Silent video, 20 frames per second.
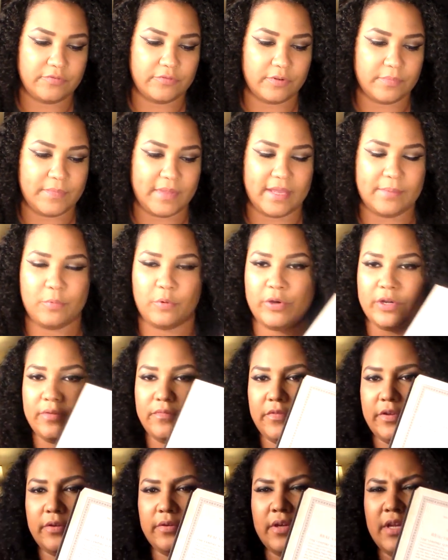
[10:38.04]
from that point
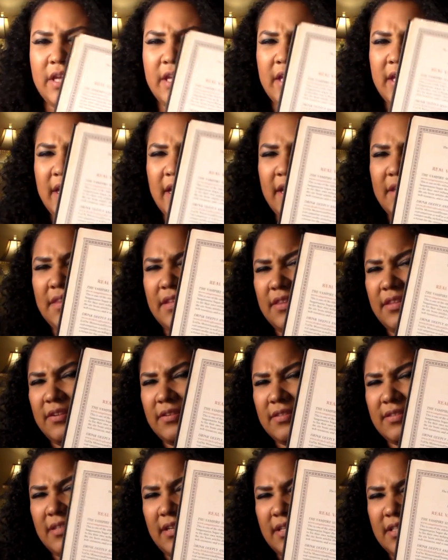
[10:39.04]
of view. And then
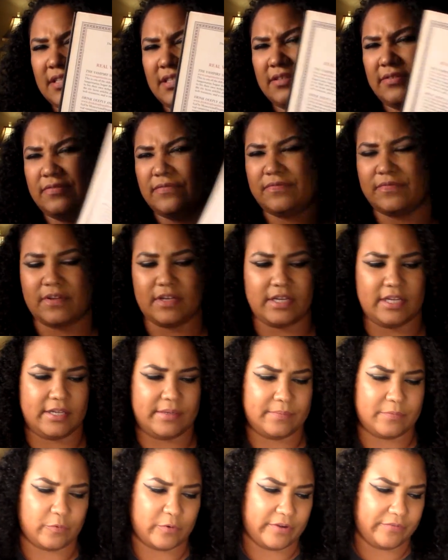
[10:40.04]
there's lots of
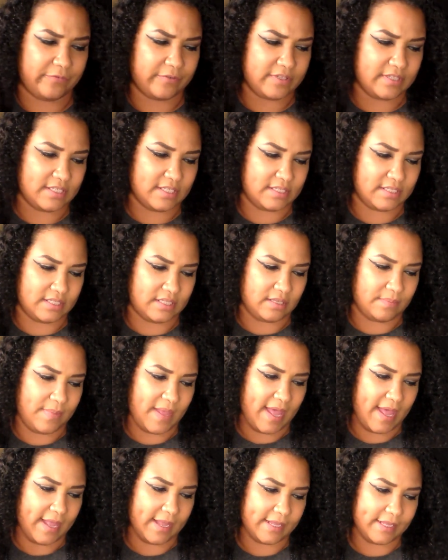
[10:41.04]
references in the
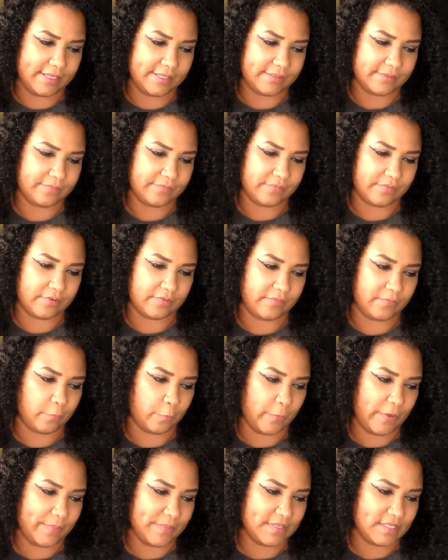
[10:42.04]
back
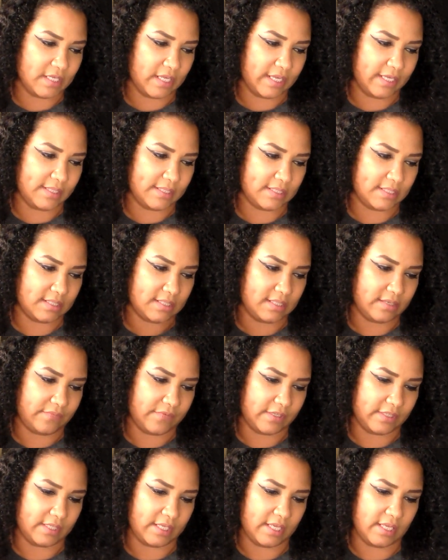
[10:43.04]
for websites and
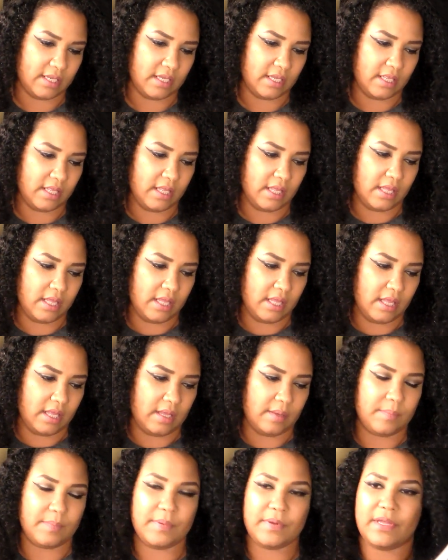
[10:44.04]
stuff like that.
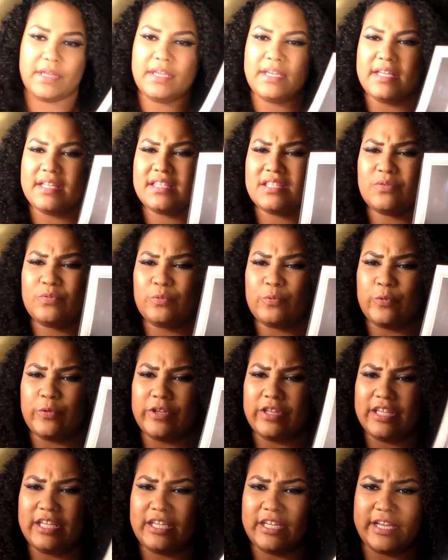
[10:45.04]
But it's a
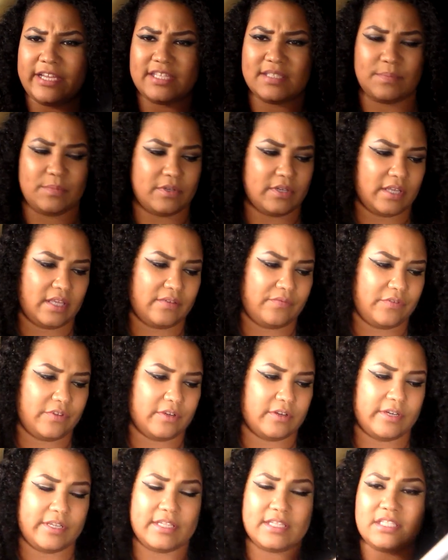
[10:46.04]
really nice book if
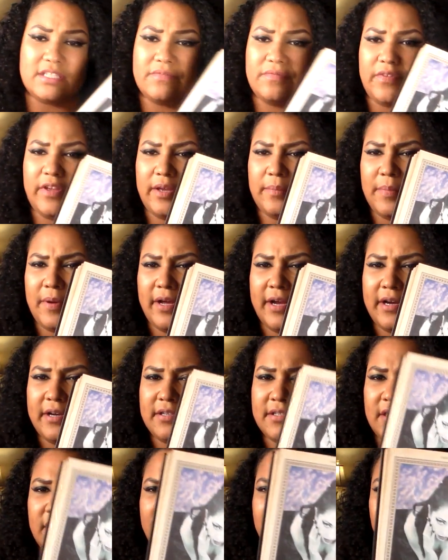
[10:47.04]
you're into
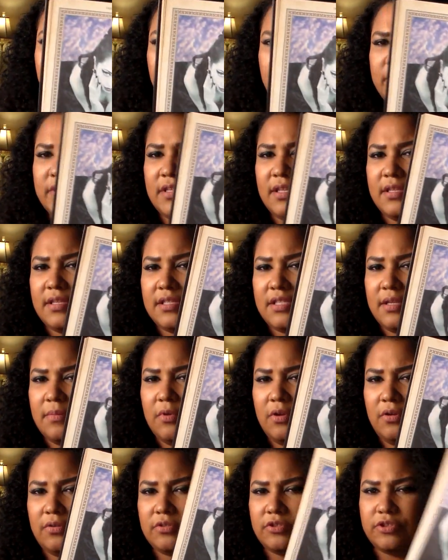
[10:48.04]
vampires, or even go into the
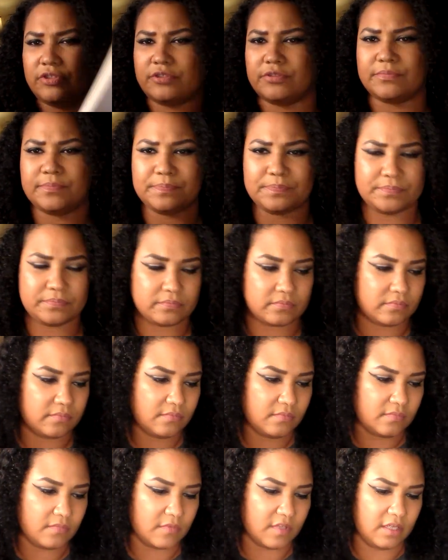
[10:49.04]
subculture
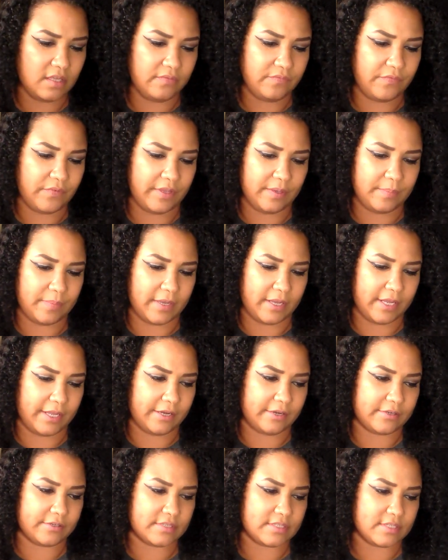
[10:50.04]
of
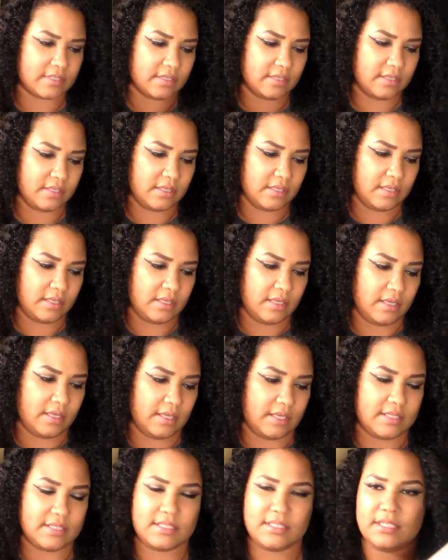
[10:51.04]
vampires
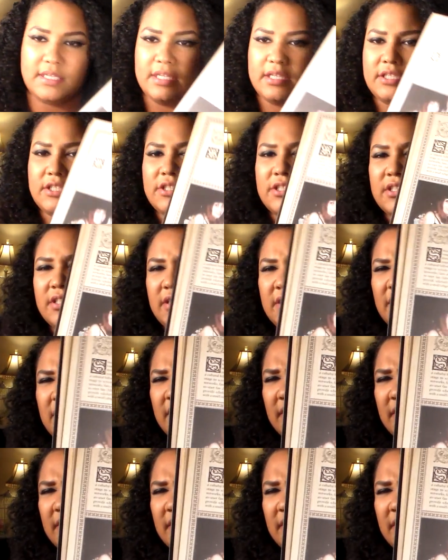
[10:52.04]
and such